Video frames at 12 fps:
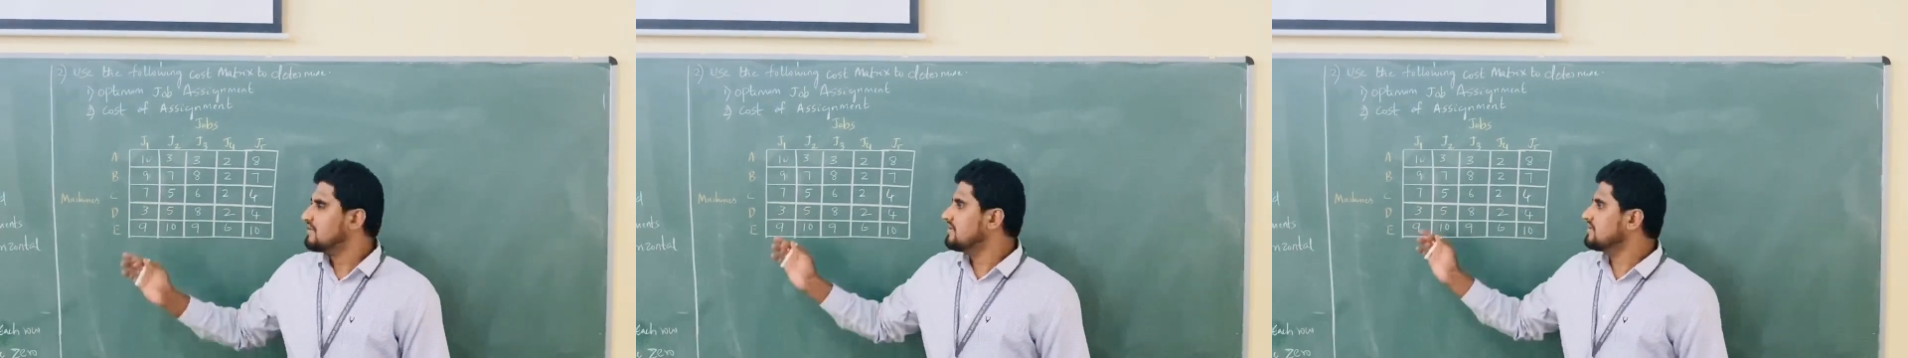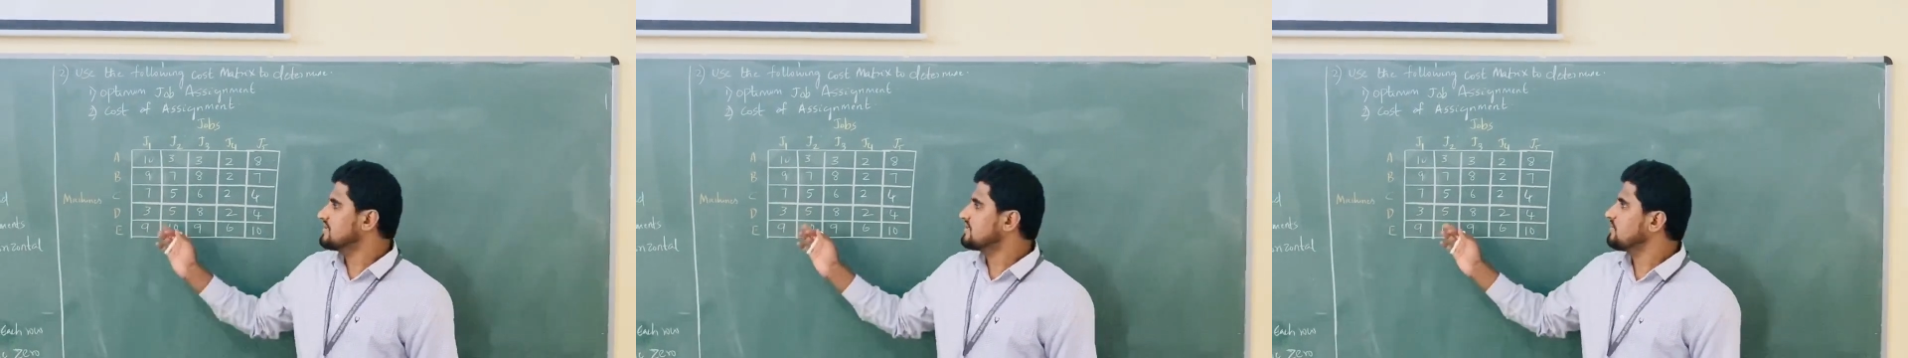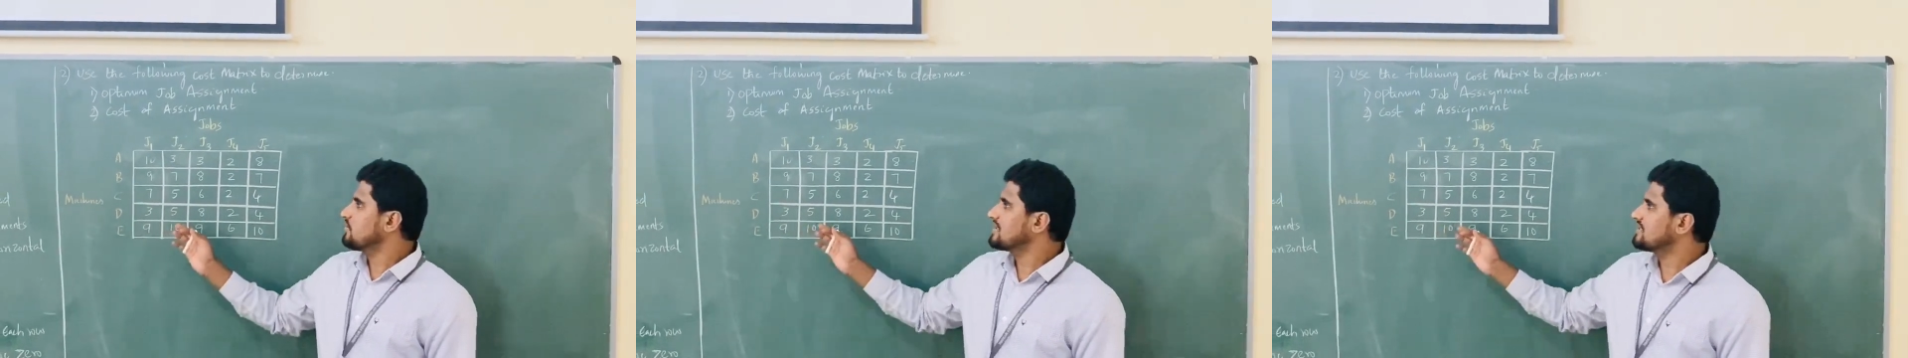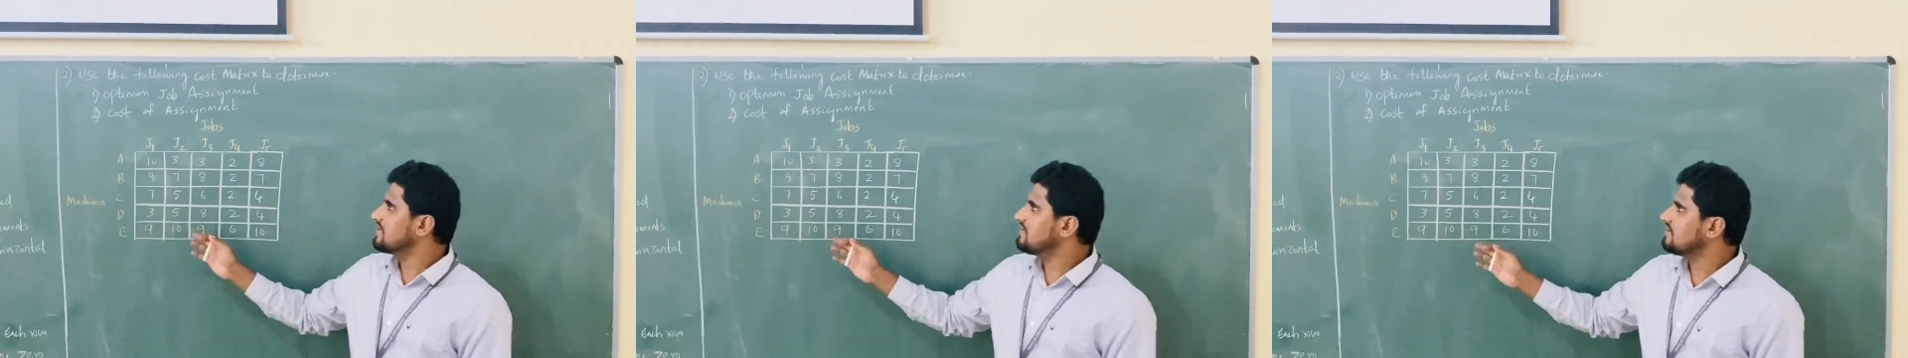Yes, we
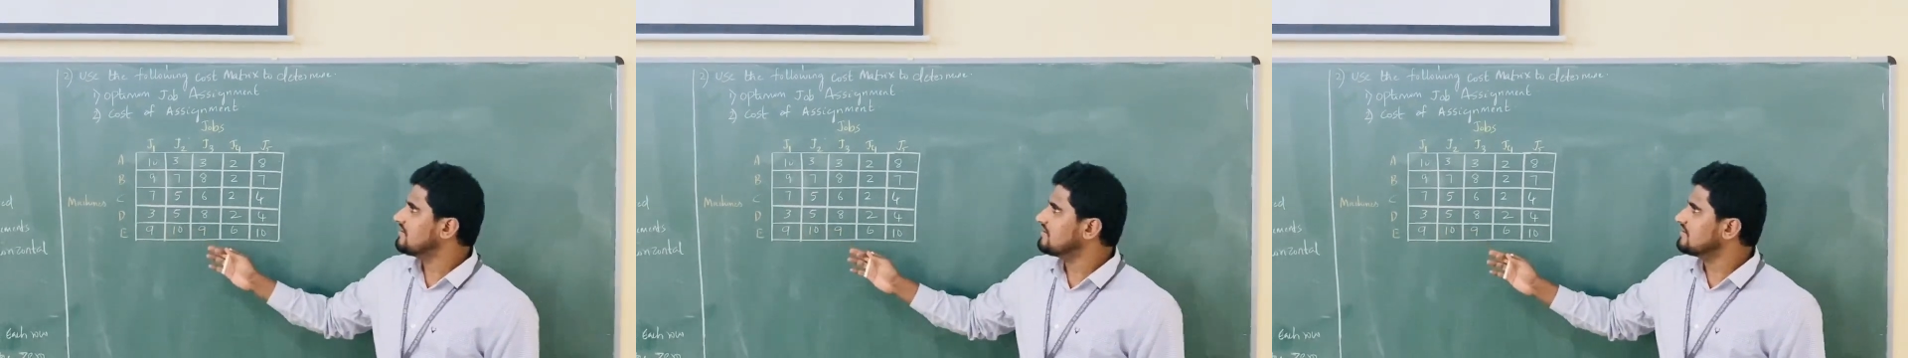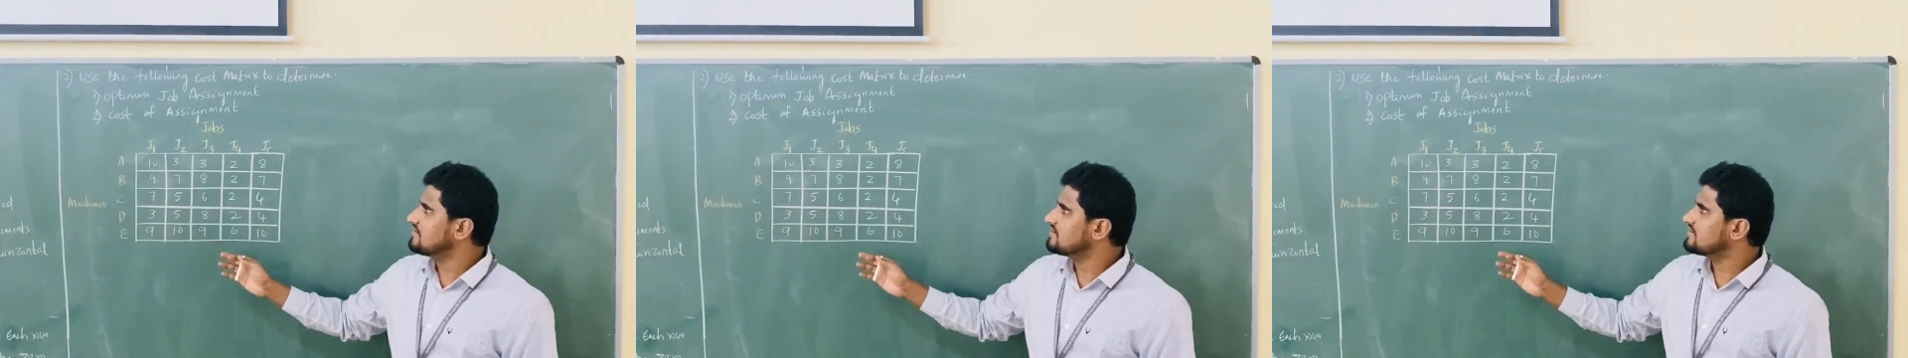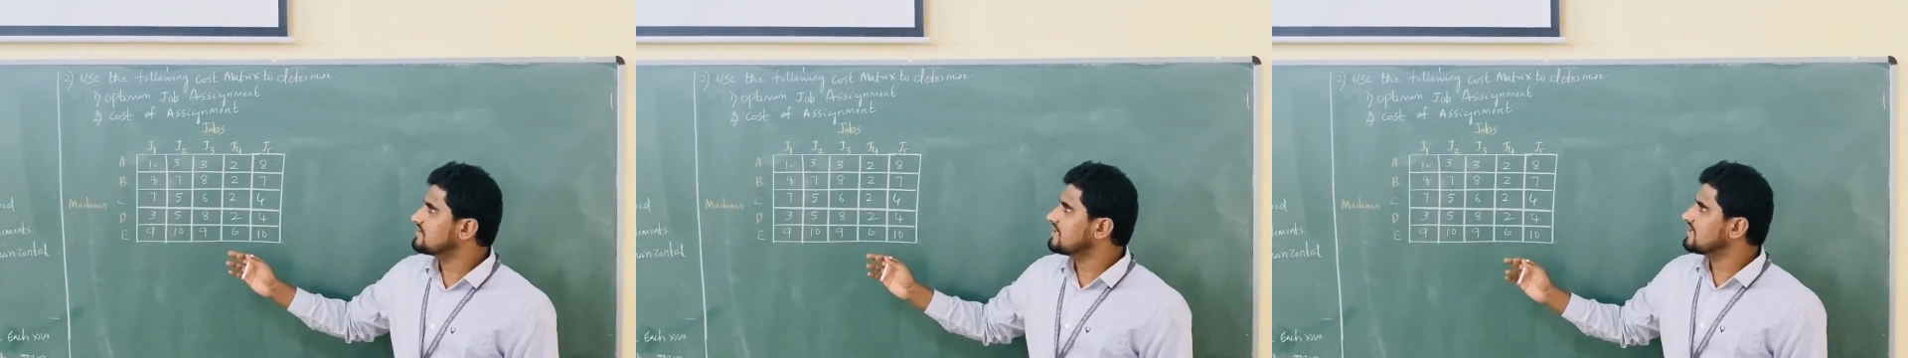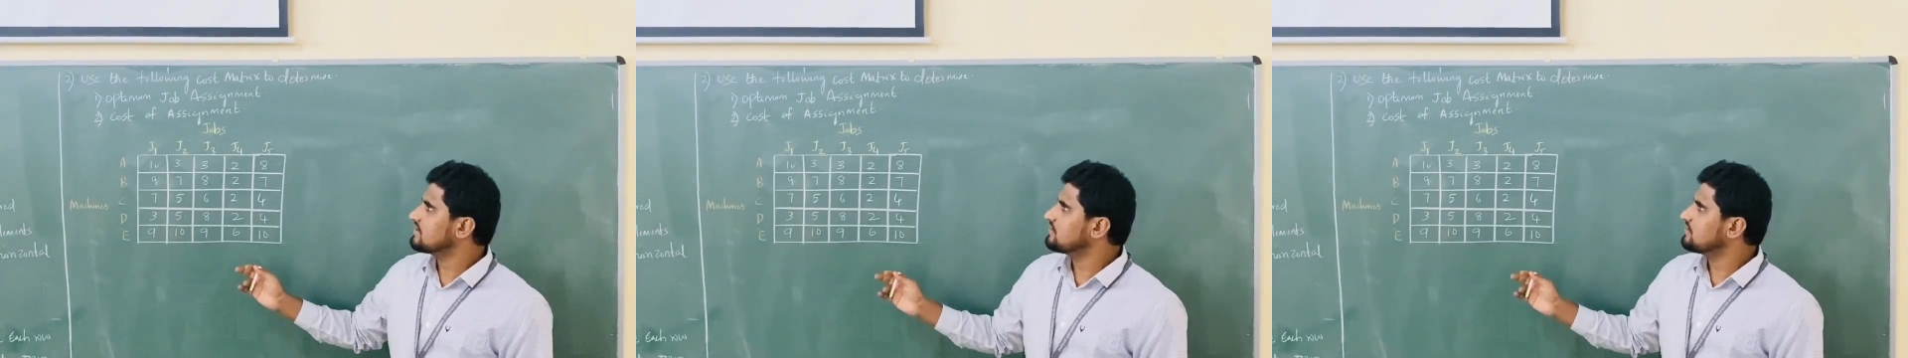shall start